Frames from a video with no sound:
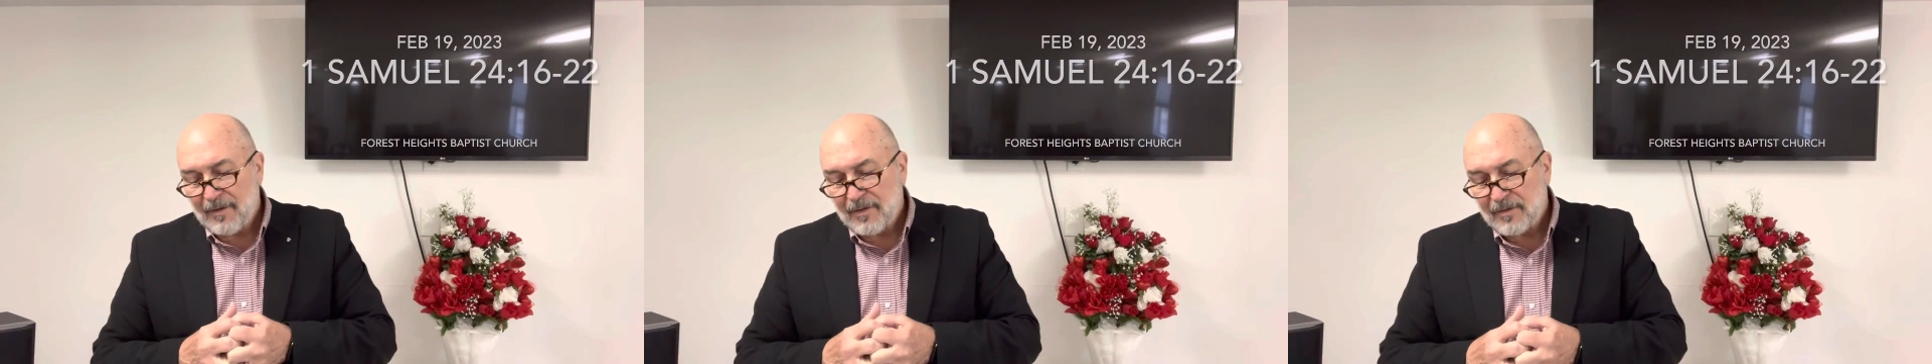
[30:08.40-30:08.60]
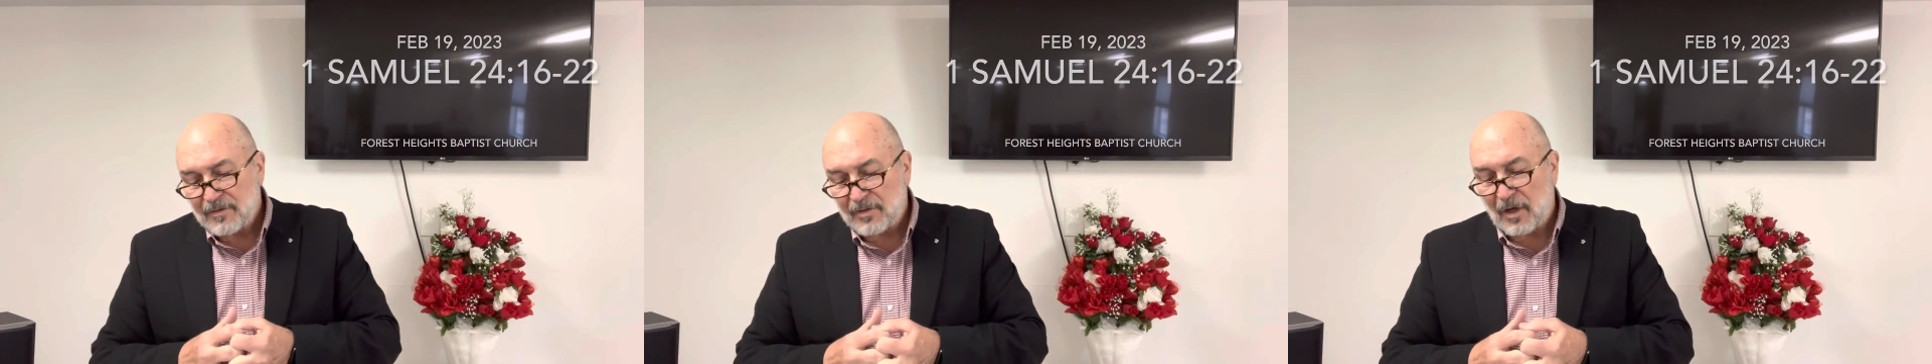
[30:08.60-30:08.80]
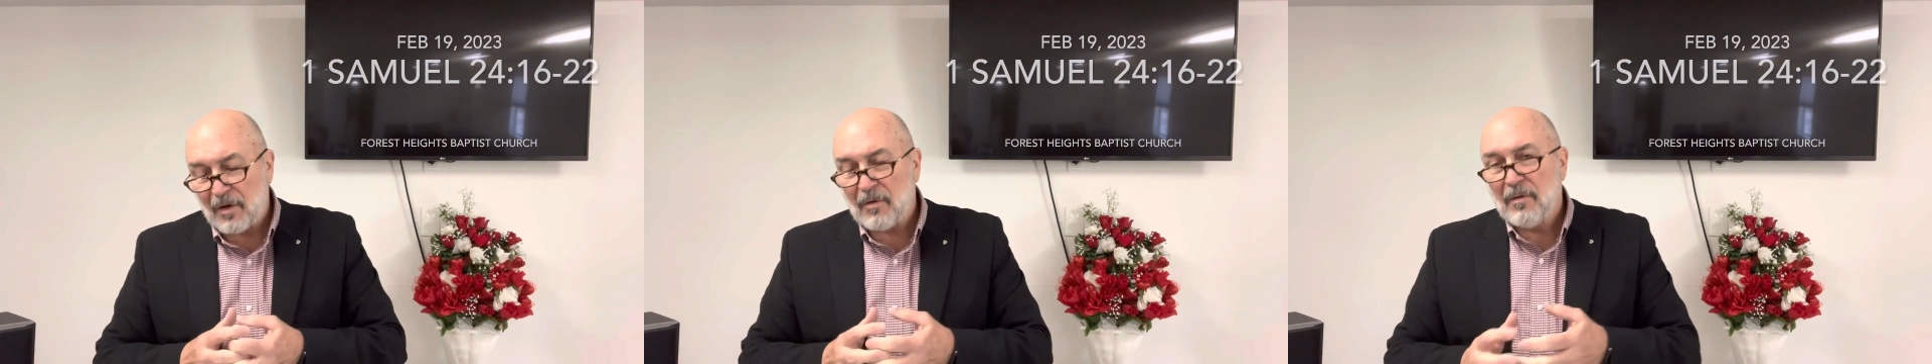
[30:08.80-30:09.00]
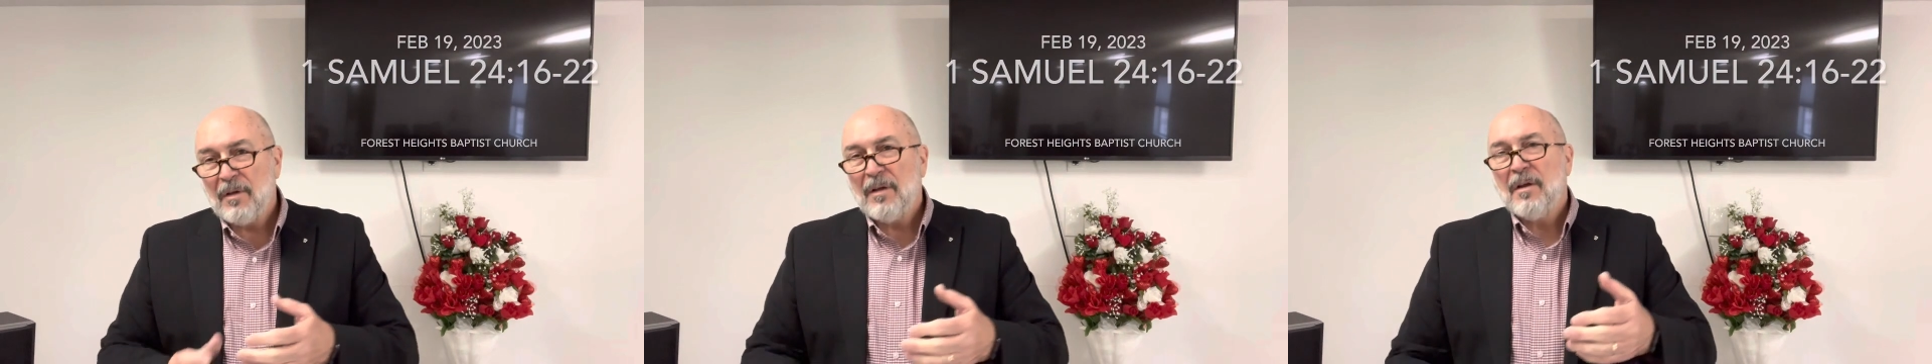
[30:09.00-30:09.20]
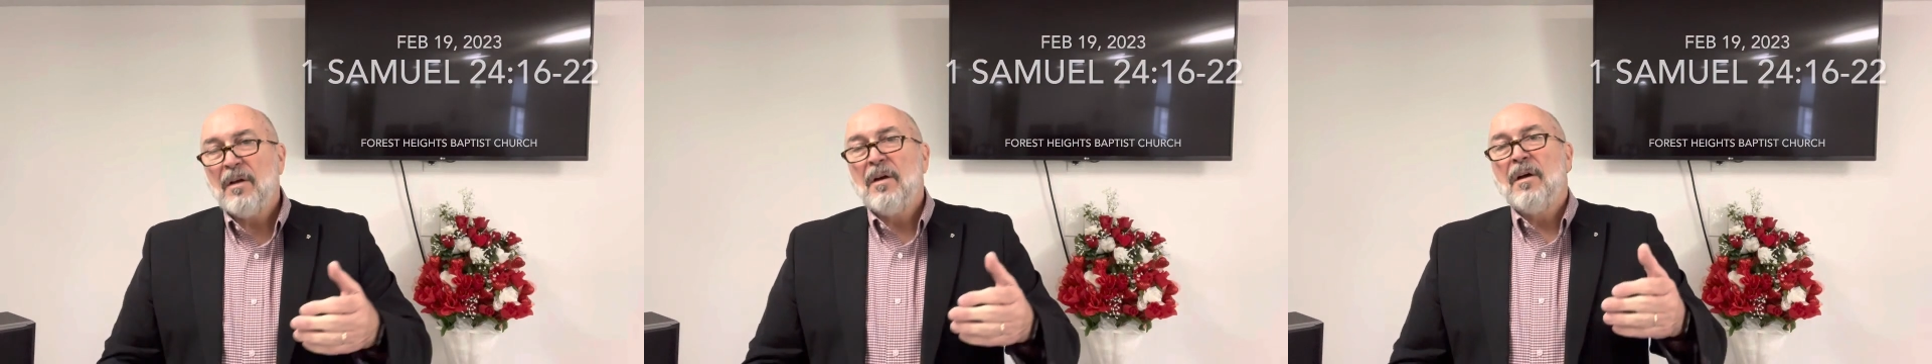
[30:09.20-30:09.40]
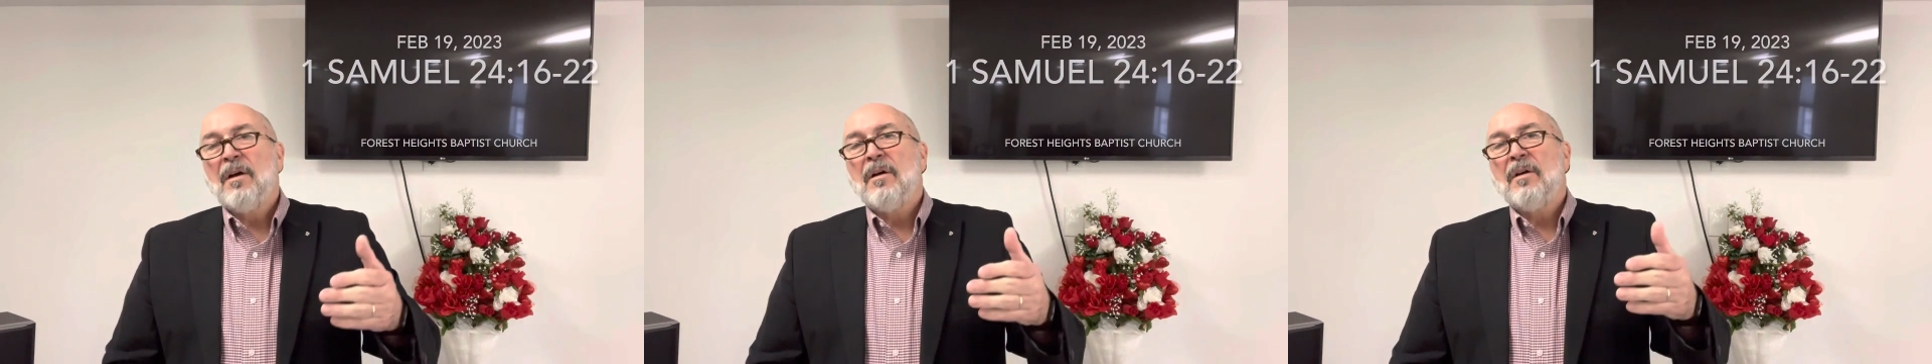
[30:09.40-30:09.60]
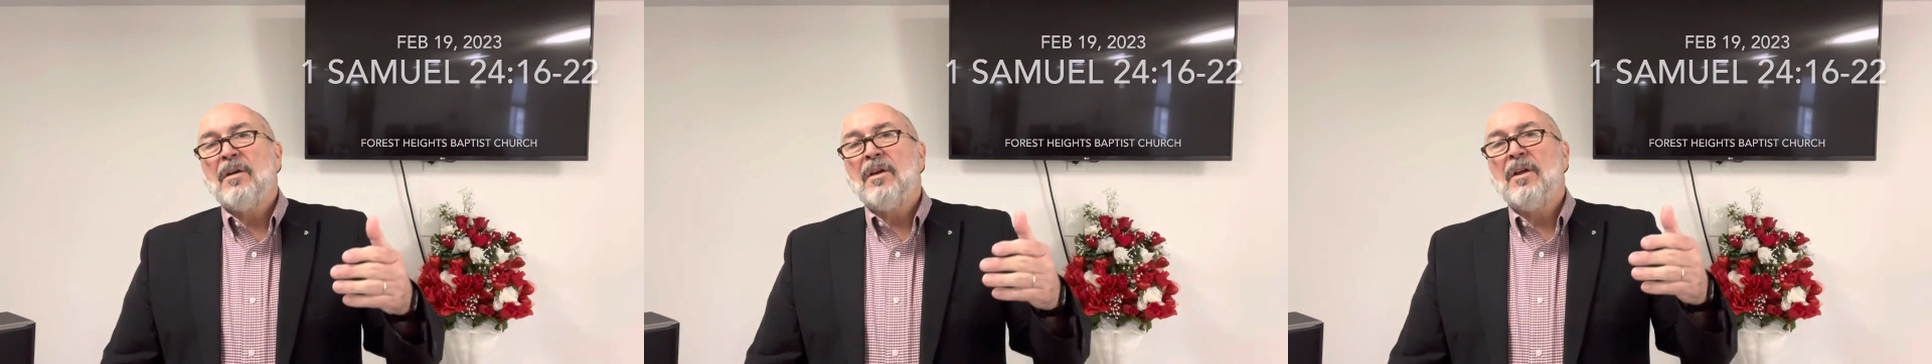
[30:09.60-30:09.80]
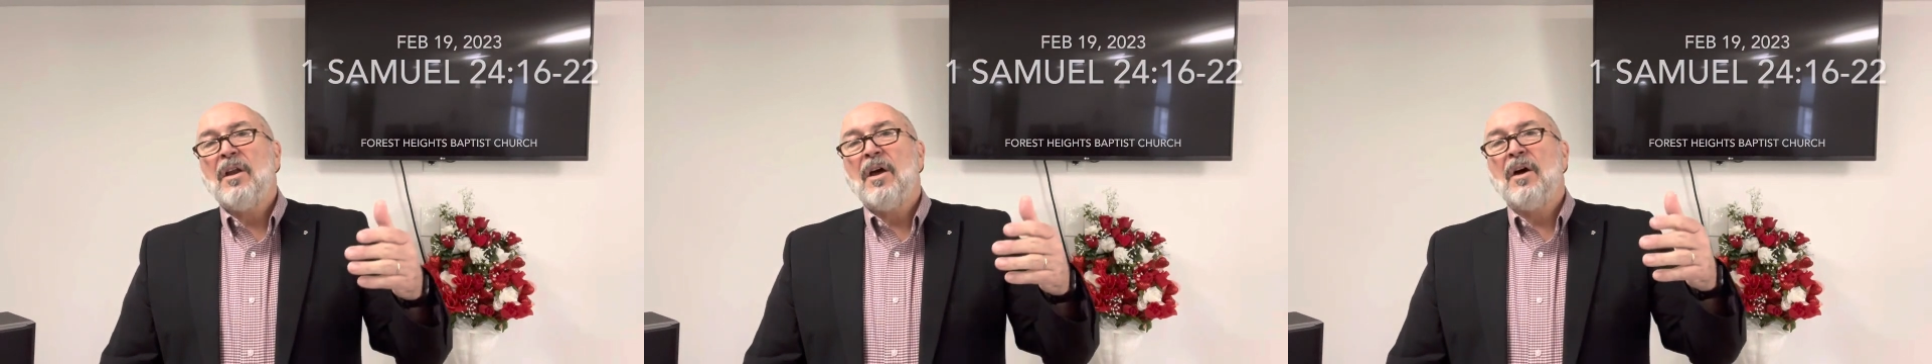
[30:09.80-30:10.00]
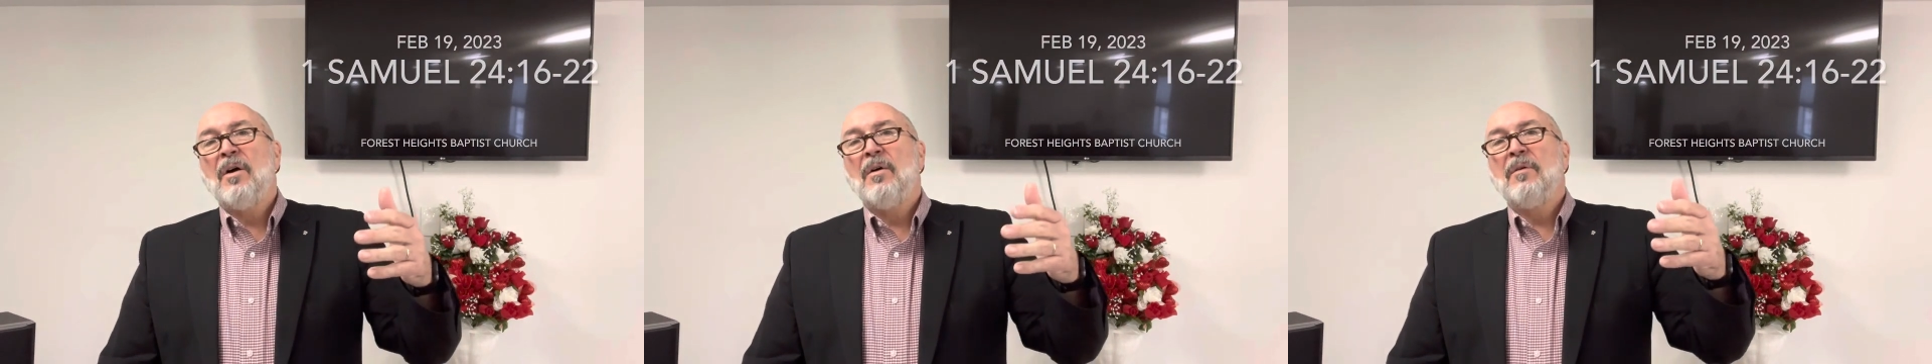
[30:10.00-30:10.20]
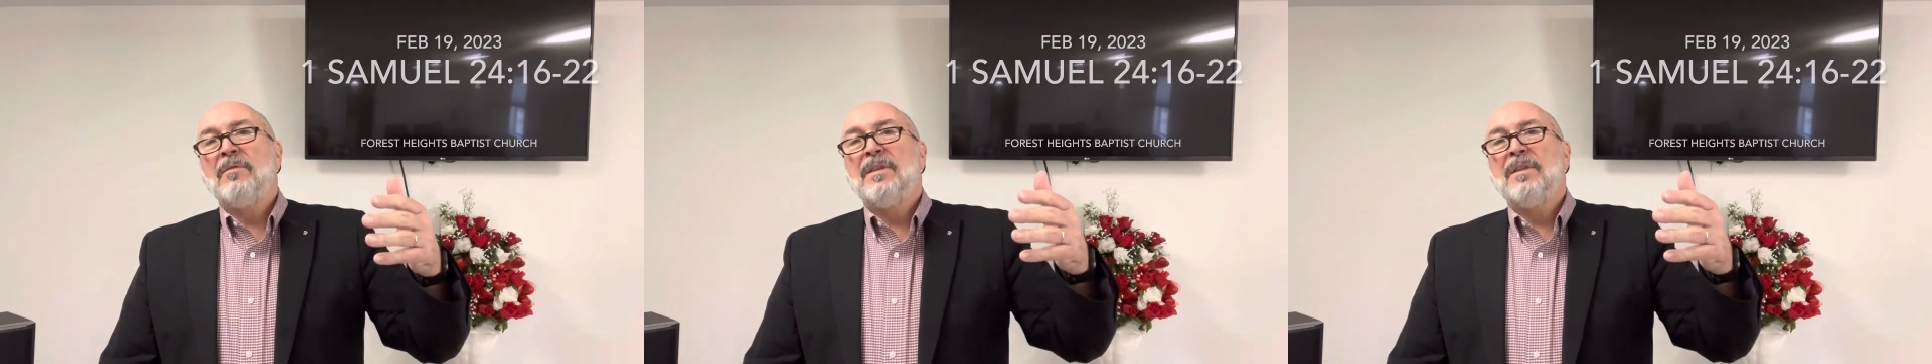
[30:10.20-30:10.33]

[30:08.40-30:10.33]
So you know,